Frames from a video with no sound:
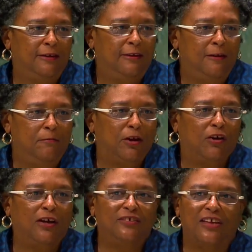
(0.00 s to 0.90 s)

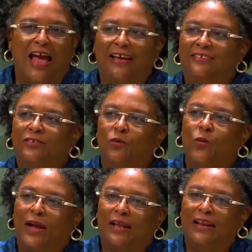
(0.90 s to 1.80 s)
Because as
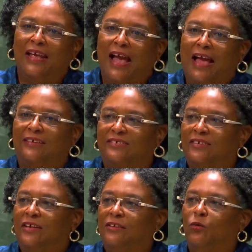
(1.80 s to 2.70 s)
quickly as
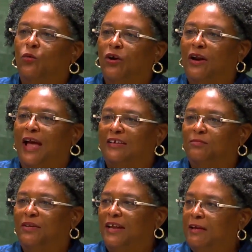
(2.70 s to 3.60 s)
the world has
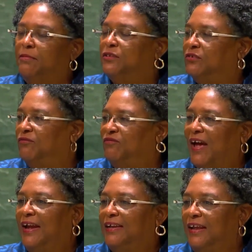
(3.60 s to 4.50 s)
been able to
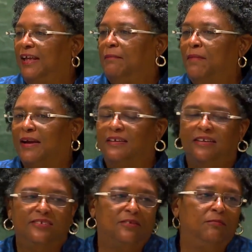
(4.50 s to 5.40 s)
find a
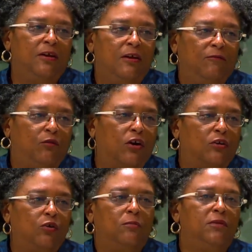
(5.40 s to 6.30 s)
mechanism for a
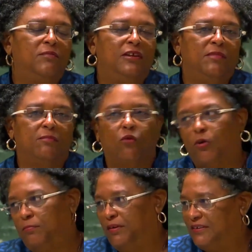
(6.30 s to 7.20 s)
global minimum
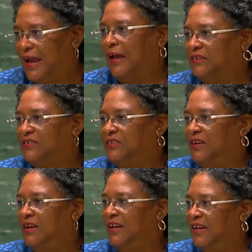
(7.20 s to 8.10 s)
corporate tax
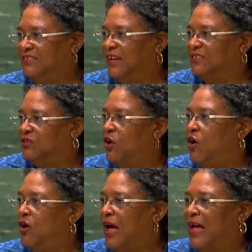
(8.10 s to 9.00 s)
is as
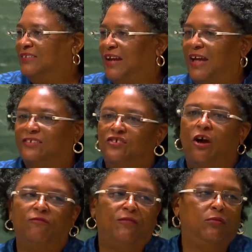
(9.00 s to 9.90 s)
long as it has
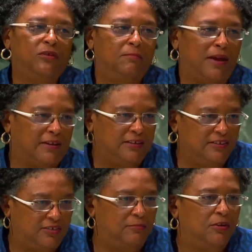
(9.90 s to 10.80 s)
not found a
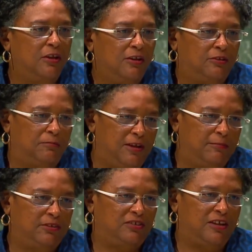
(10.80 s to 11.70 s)
mechanism to be
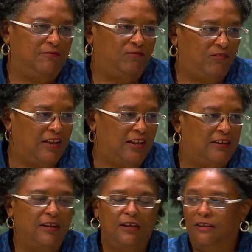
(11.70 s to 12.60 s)
able to inflate
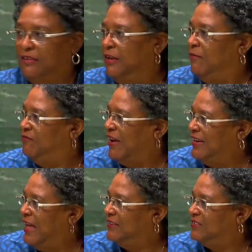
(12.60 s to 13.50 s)
the
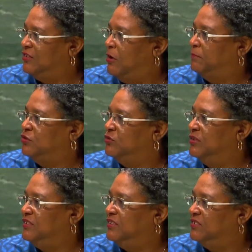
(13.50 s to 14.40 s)
financing
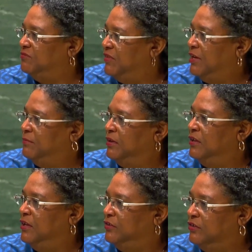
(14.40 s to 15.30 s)
opportunities available
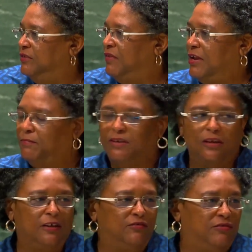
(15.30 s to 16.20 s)
to developing
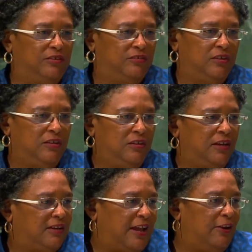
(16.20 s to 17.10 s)
countries.
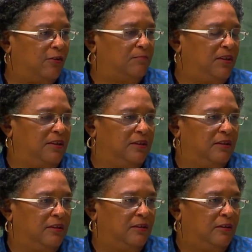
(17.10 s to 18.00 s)
It cannot be.
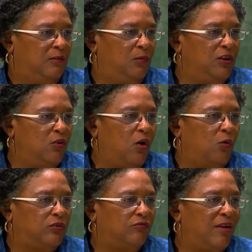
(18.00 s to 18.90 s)
We know how
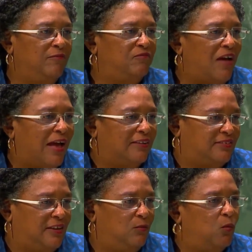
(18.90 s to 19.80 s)
to run
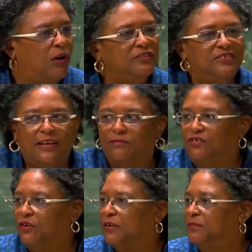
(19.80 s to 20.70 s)
fast in one set of
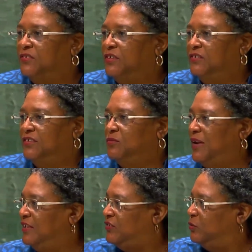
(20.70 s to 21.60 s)
circumstances when
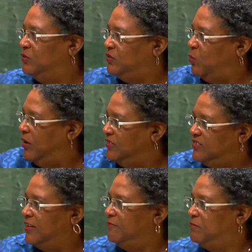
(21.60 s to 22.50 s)
it suits one
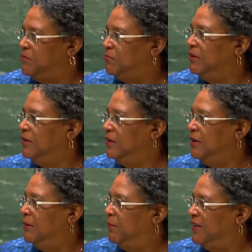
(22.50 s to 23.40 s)
set of people,
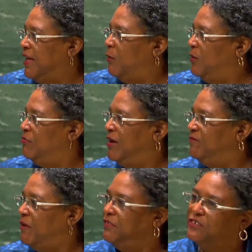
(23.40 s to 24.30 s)
but yet we run
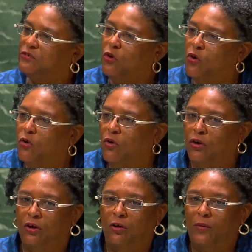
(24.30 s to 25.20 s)
very slow
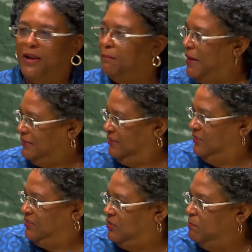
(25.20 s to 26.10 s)
when it
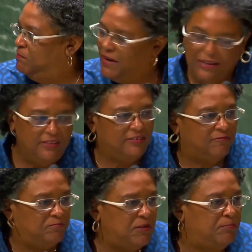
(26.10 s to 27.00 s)
matters to billions
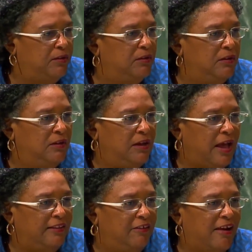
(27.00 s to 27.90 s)
of people
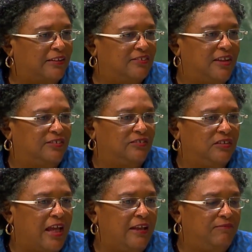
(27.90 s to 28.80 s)
and their access to
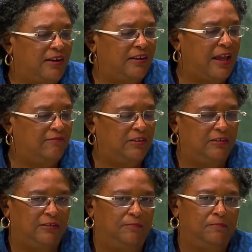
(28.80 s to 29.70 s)
life and
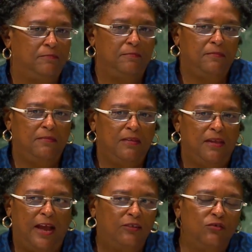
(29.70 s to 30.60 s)
livelihood.
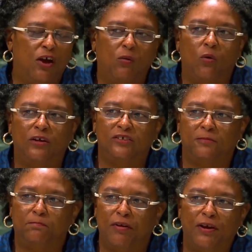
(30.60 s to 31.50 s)
I do not want to
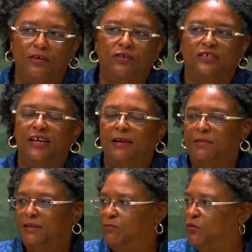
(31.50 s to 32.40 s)
prey on your time
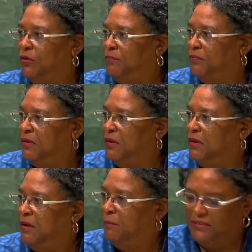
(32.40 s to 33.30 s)
anymore,
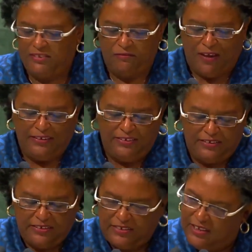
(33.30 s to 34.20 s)
but suffice it
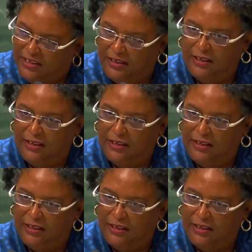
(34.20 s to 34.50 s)
to say